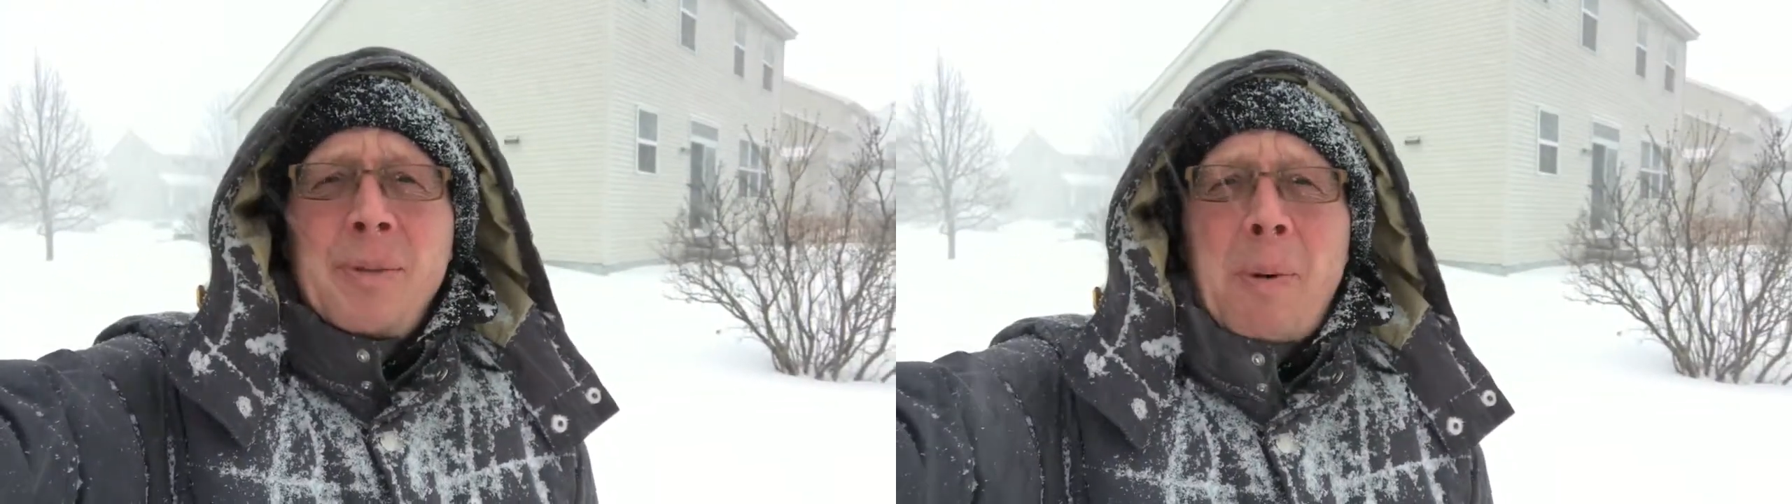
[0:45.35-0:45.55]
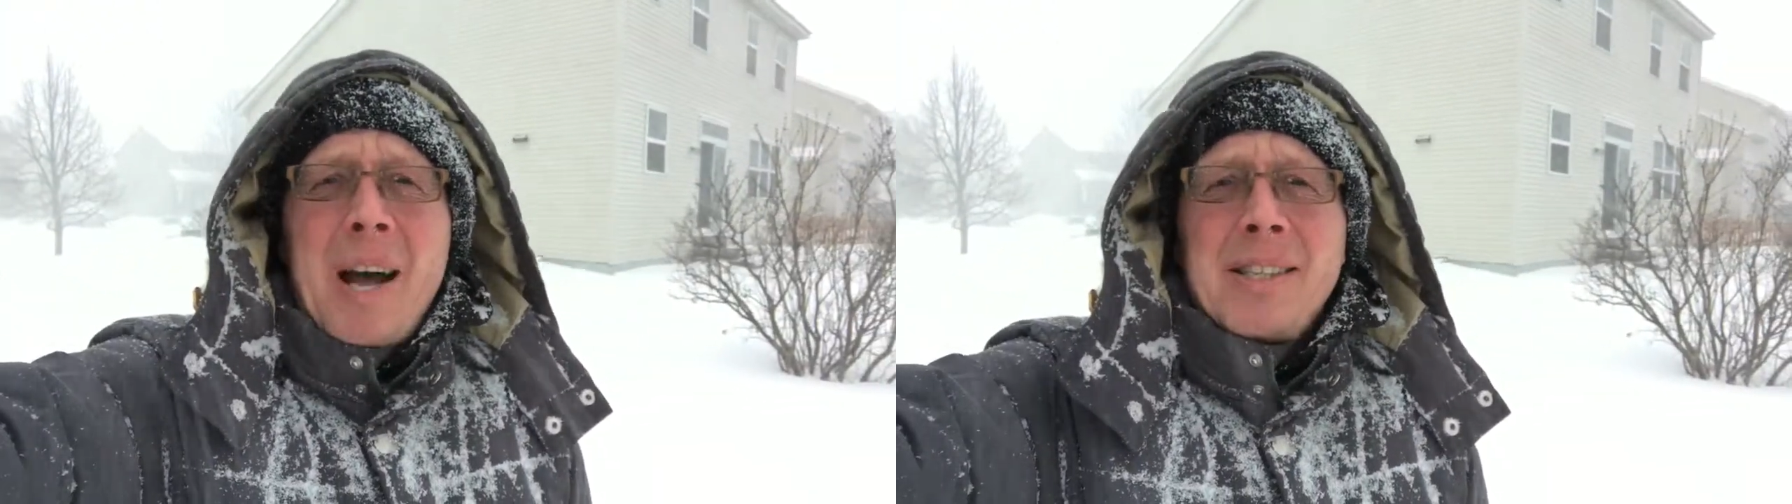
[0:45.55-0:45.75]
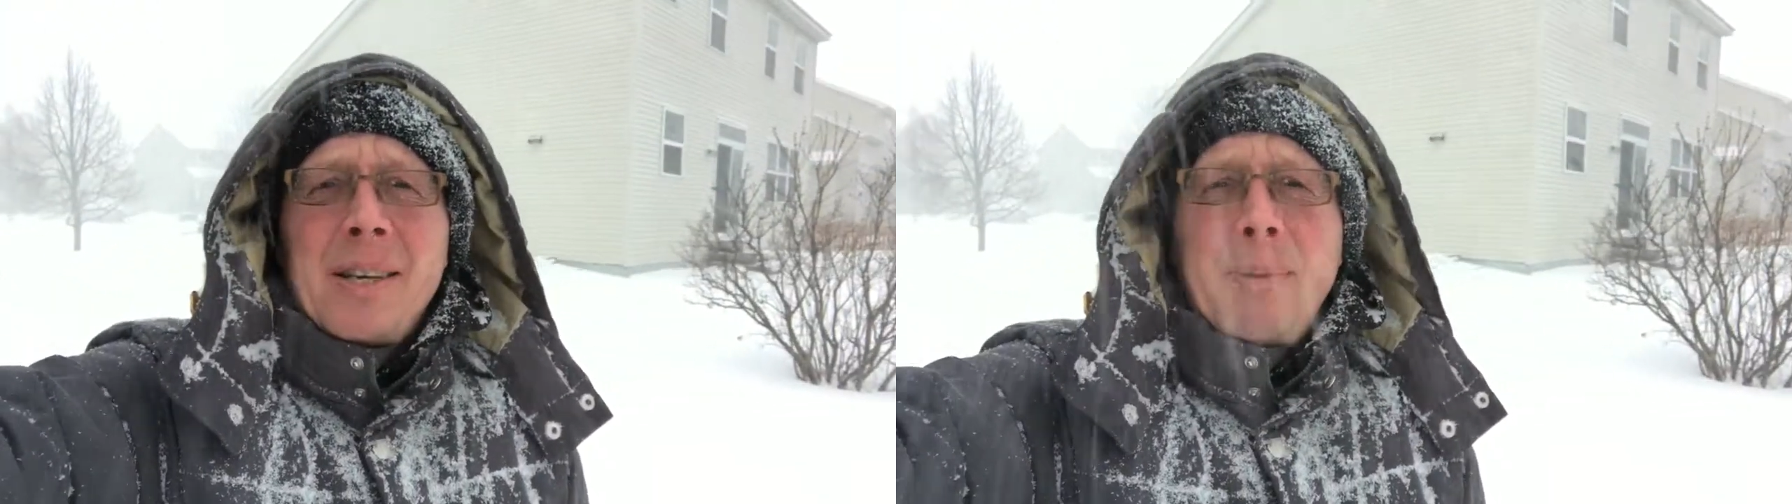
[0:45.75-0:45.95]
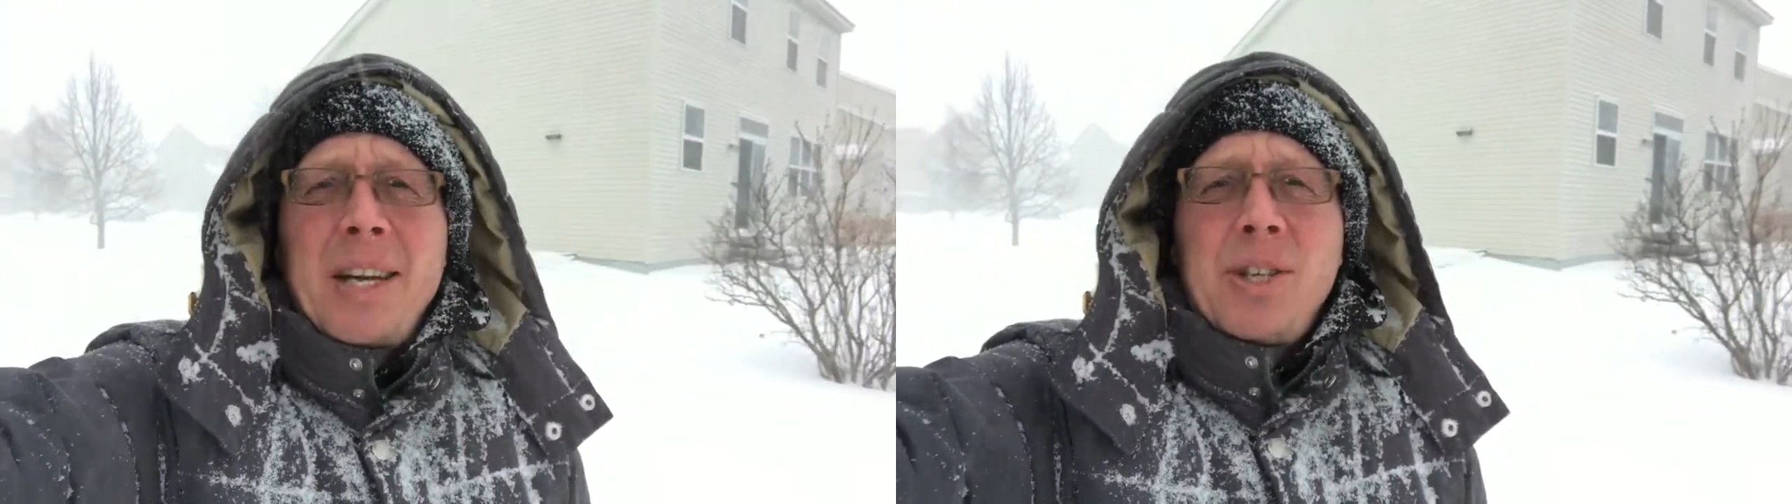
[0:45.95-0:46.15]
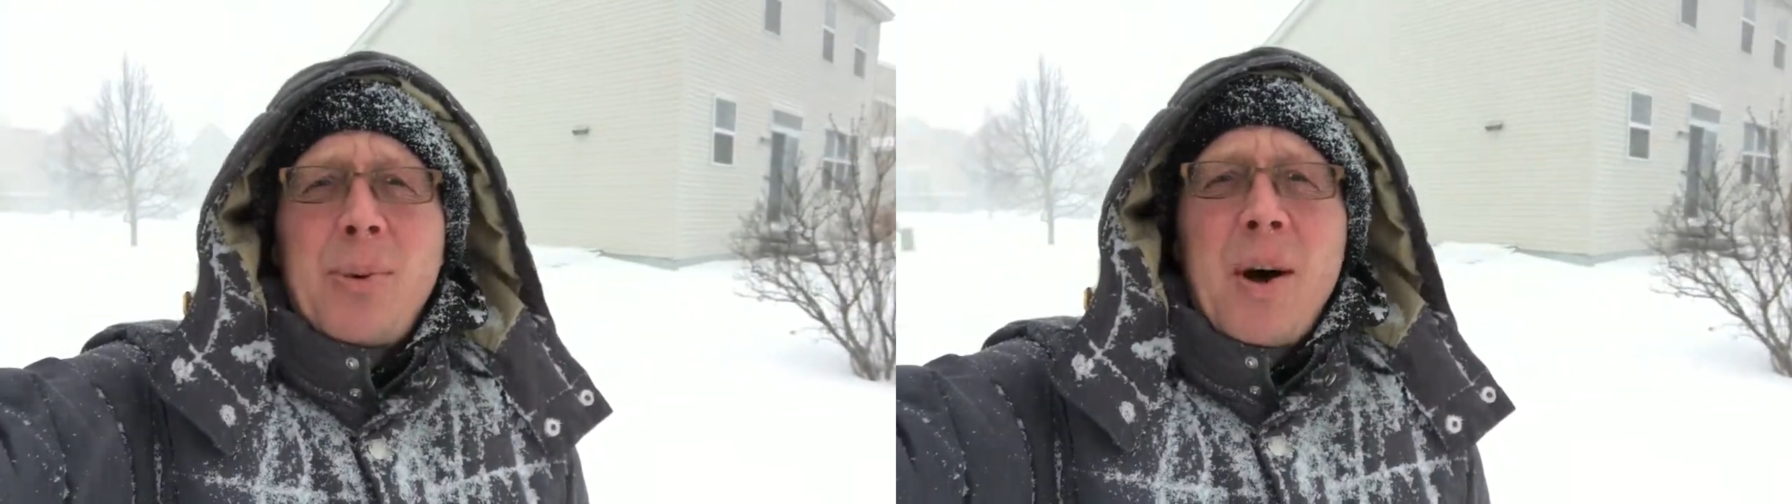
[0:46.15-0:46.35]

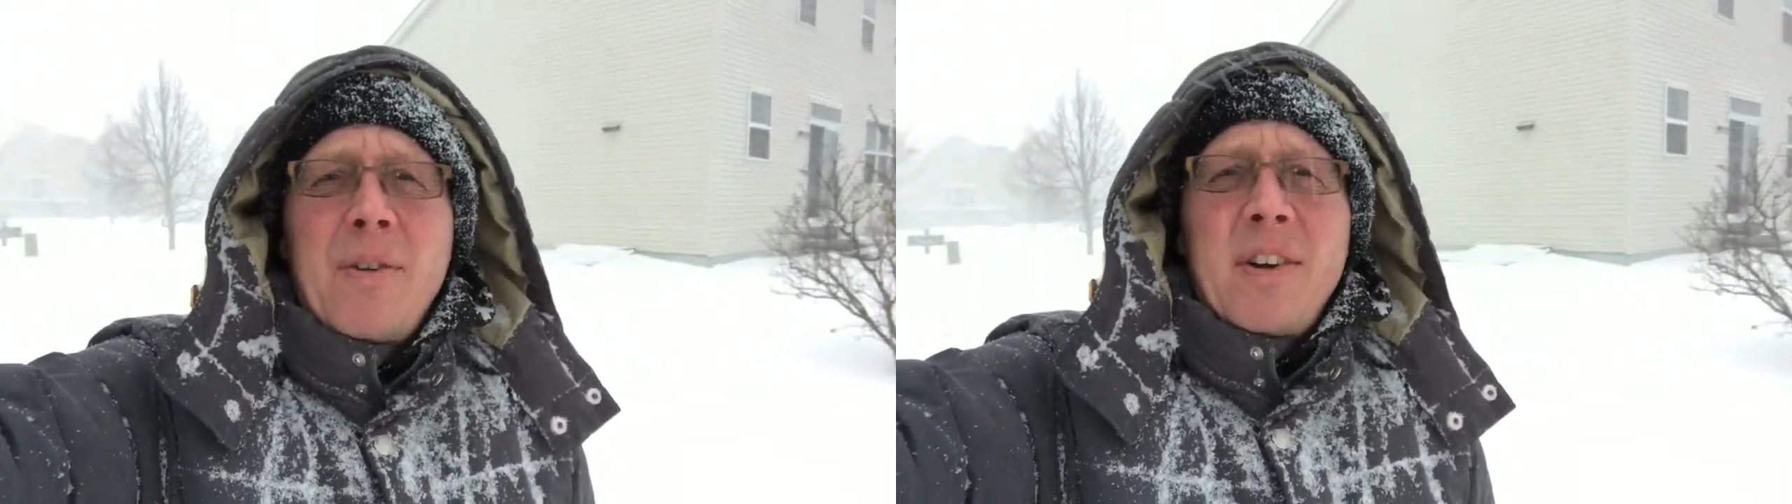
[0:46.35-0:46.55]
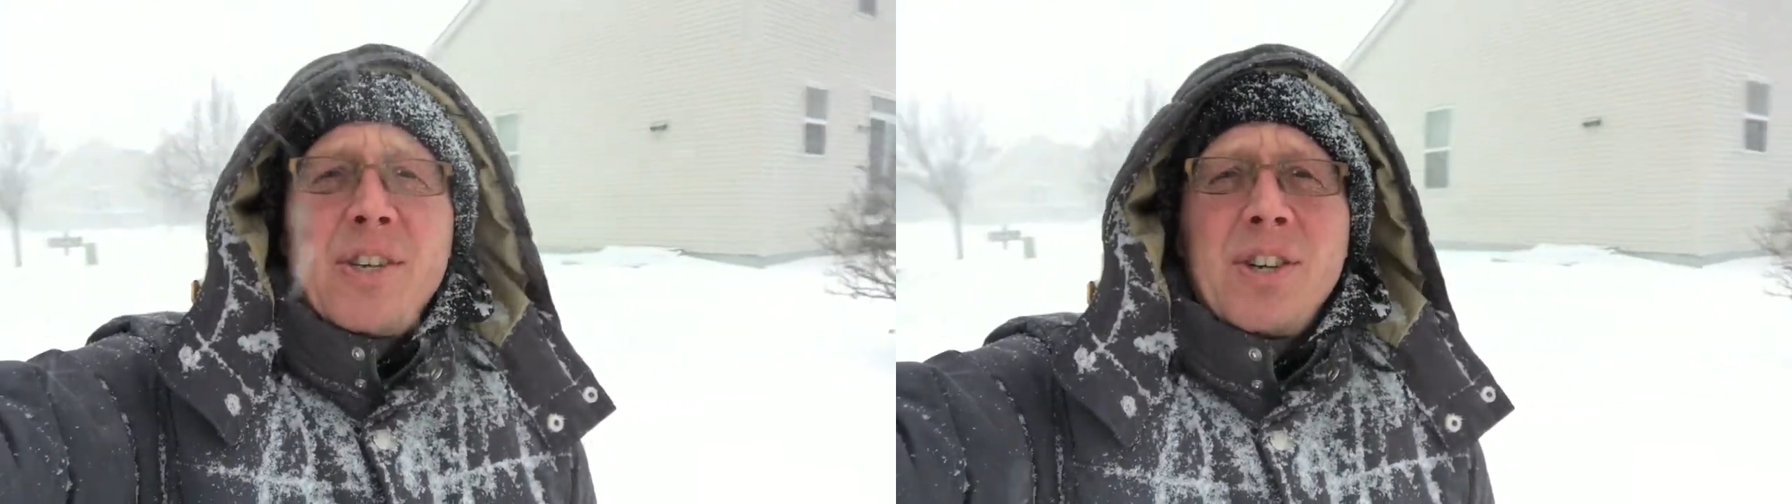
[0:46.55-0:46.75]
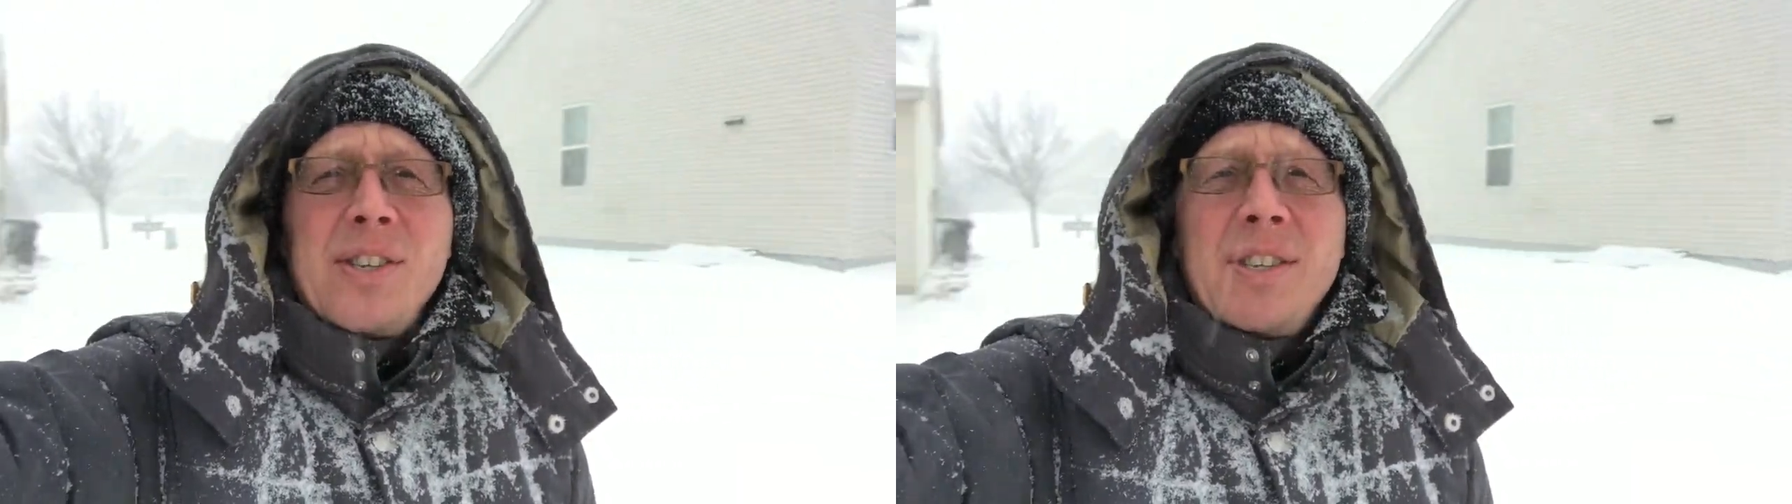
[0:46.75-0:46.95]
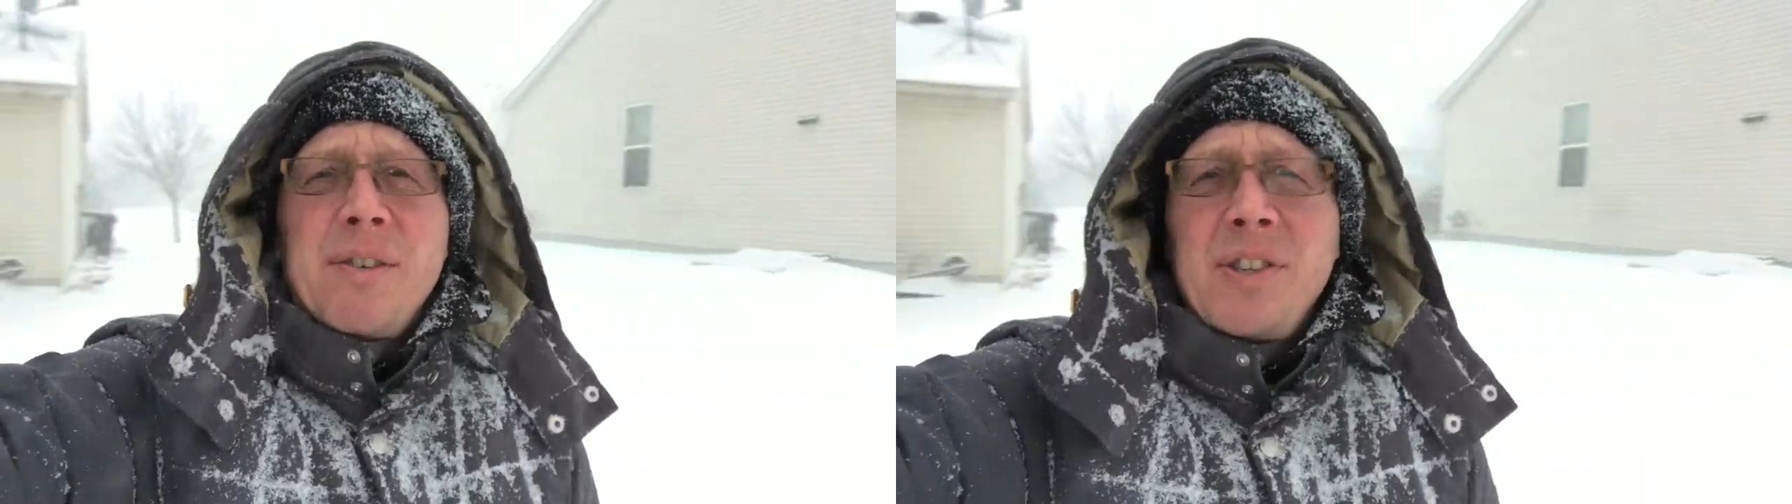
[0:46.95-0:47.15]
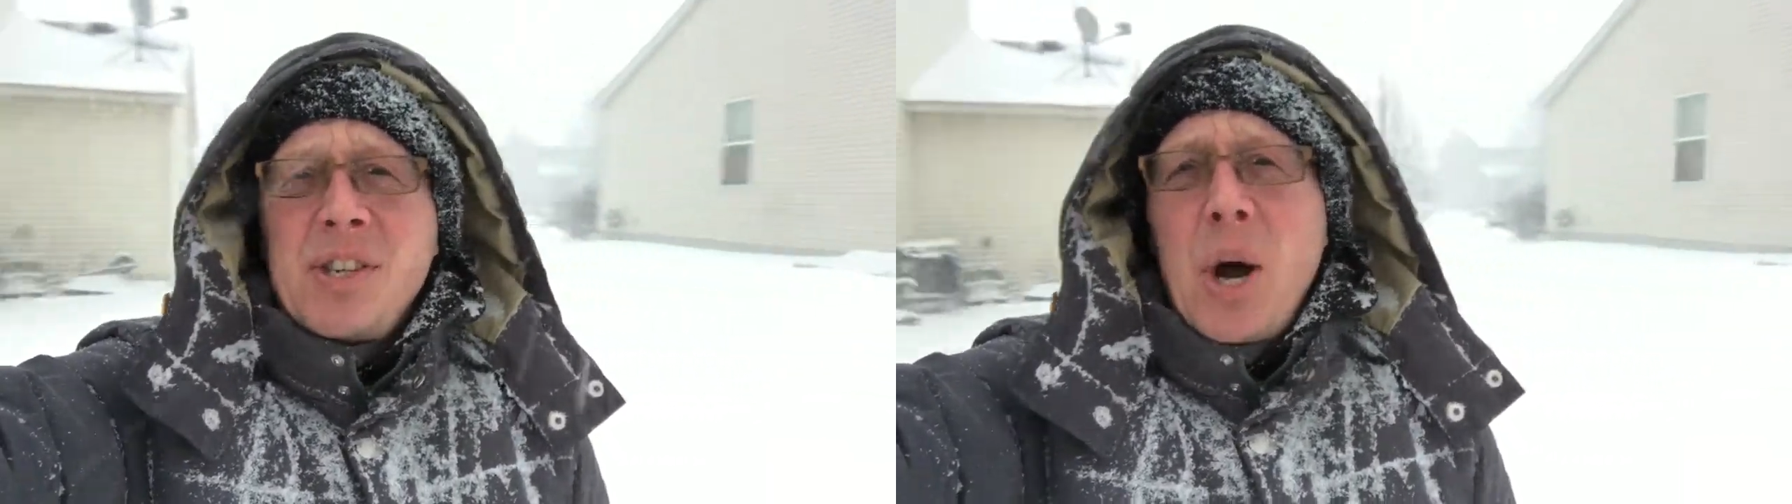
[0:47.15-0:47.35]
possibly 12 inches
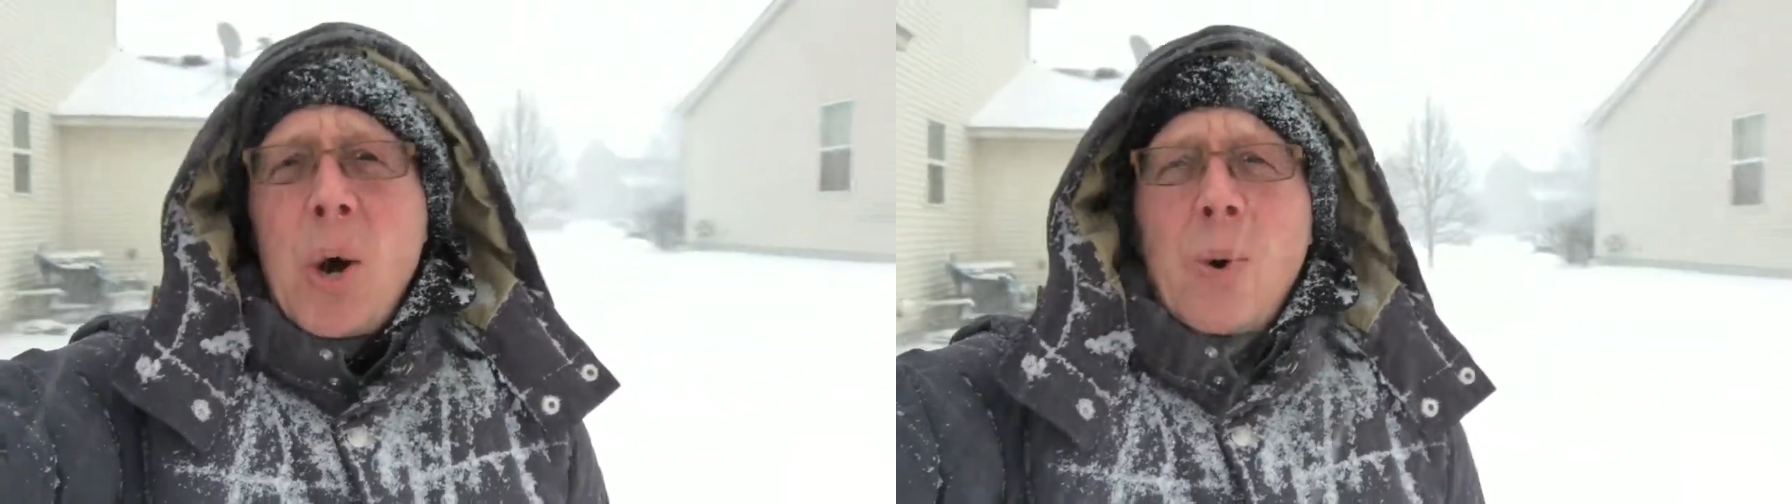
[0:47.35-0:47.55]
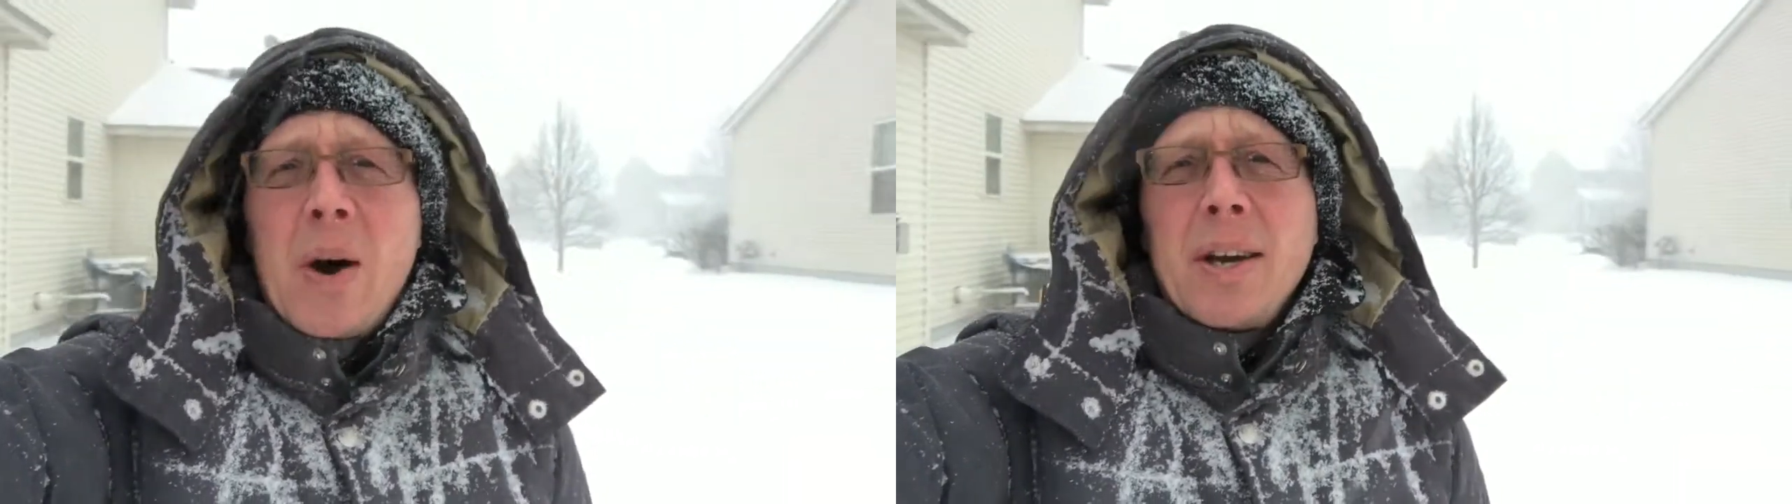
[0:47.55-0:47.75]
of snow